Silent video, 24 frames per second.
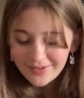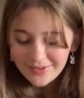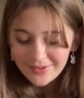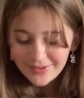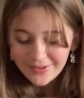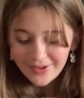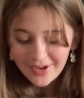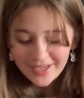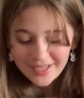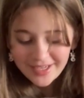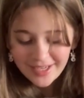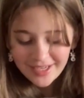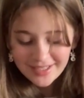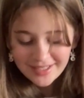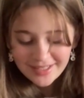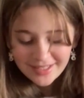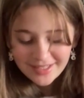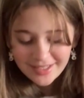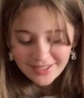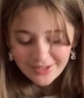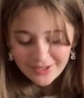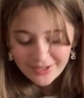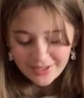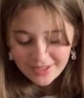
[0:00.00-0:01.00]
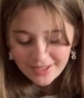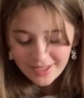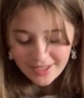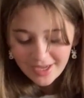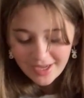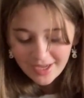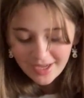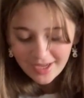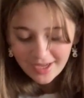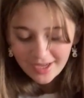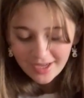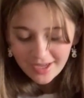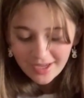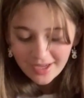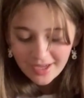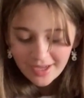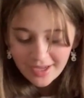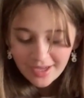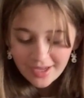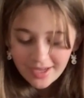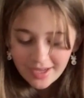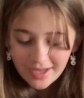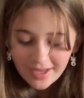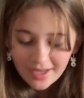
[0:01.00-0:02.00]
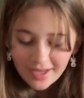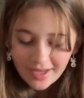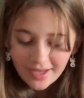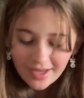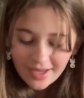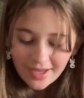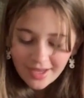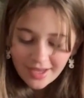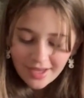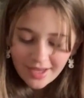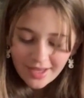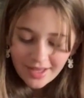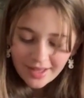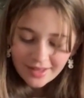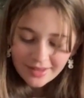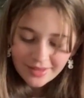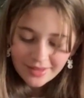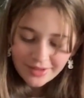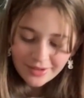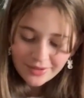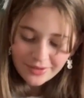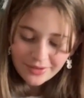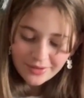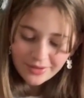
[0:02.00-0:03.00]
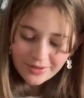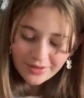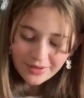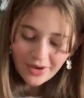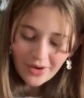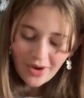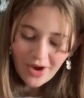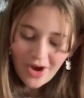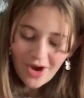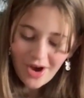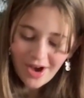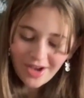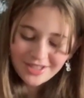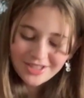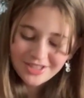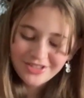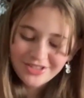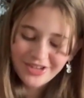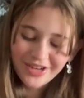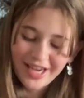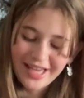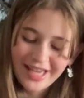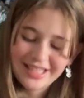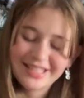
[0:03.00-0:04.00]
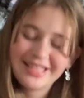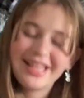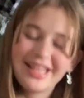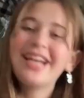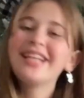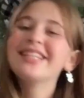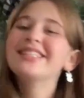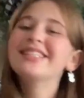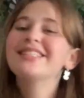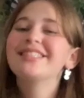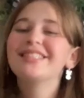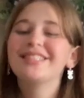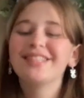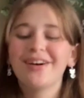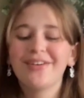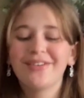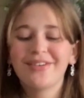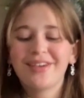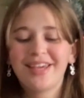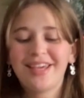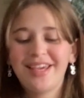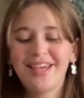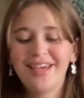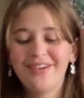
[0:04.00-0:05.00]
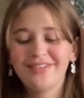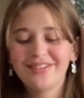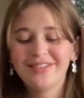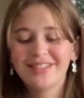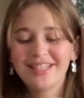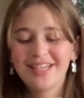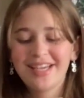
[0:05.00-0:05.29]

I got a little ostrich. That is so cute.